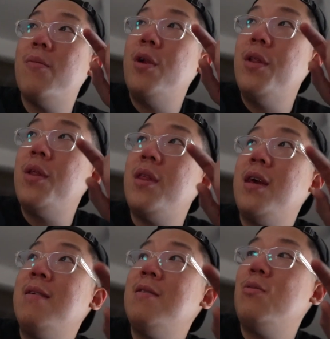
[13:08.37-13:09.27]
One of the
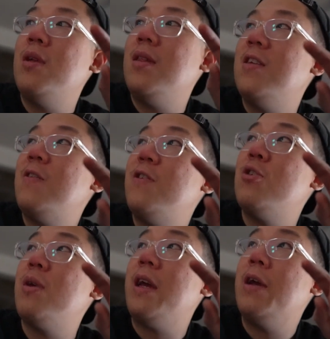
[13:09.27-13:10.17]
things with this
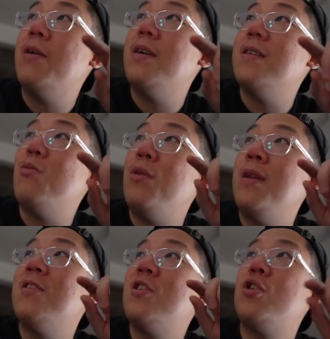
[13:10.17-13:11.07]
fish right here is
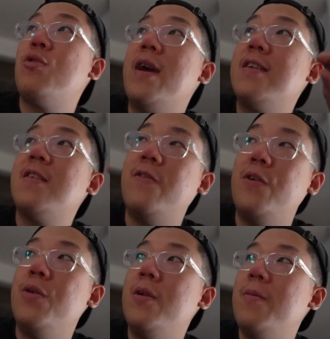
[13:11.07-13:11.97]
when it strikes
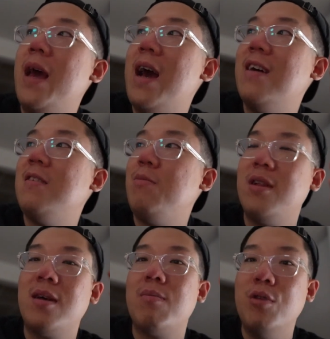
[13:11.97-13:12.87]
food, it has to be
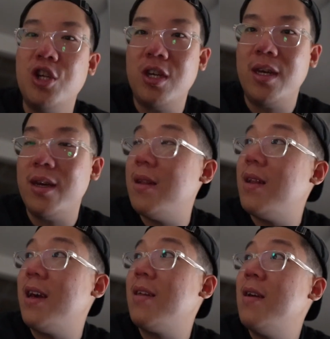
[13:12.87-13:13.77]
like mushy and
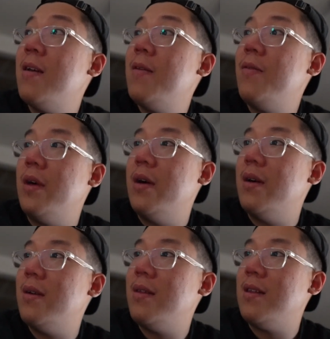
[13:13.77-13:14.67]
like
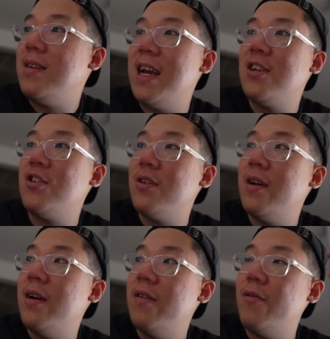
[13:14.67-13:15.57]
the the texture
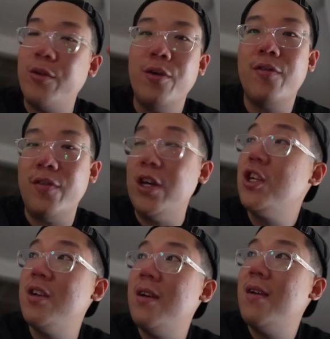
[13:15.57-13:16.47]
of real
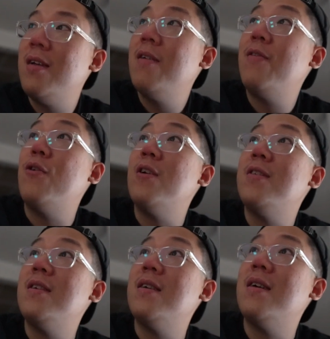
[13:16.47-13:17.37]
fish for
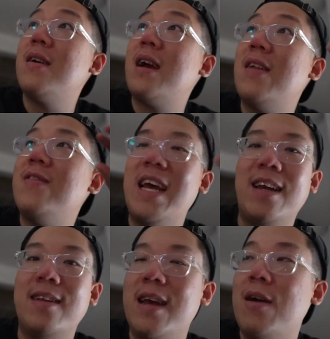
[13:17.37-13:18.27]
it to kind of
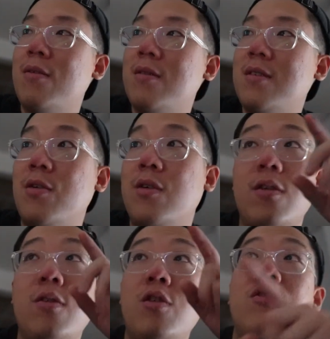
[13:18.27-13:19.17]
take it down. So
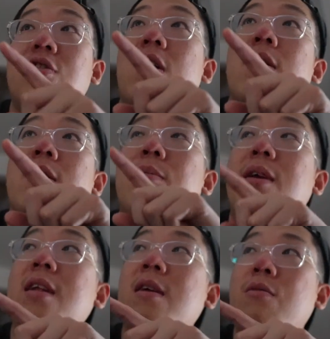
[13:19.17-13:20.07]
you saw in the
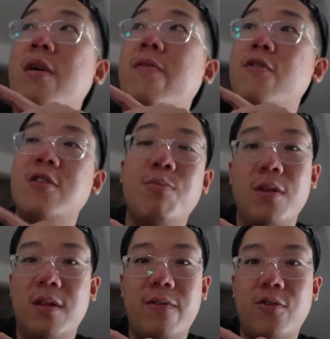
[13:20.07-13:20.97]
beginning when I first
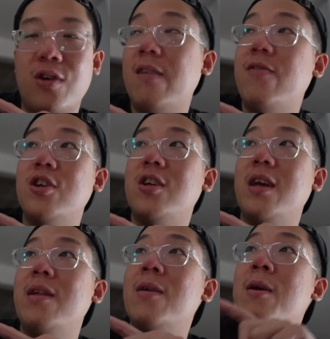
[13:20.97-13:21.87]
put the dried fish
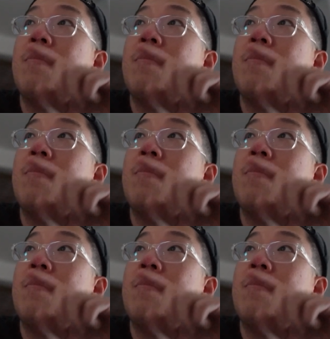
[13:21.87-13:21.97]
in,